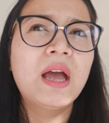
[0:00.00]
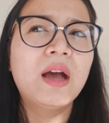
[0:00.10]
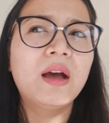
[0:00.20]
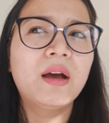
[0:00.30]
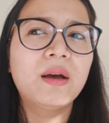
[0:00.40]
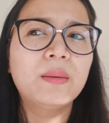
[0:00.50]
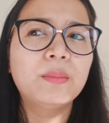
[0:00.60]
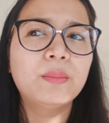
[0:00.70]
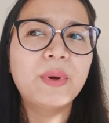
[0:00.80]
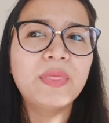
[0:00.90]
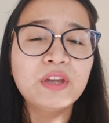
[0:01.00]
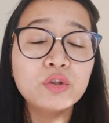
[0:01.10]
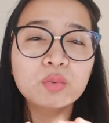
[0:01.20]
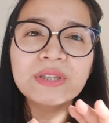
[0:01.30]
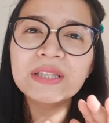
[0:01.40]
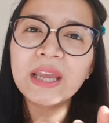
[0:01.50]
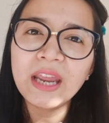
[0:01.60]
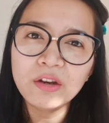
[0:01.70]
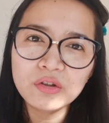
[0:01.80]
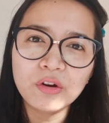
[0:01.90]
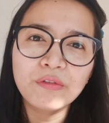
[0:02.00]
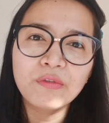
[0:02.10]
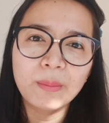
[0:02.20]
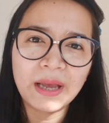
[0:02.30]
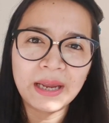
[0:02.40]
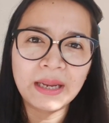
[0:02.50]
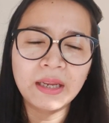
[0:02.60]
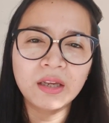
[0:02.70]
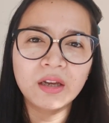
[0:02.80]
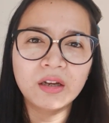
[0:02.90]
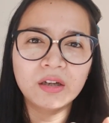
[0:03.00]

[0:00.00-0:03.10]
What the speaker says: But then towards the end of my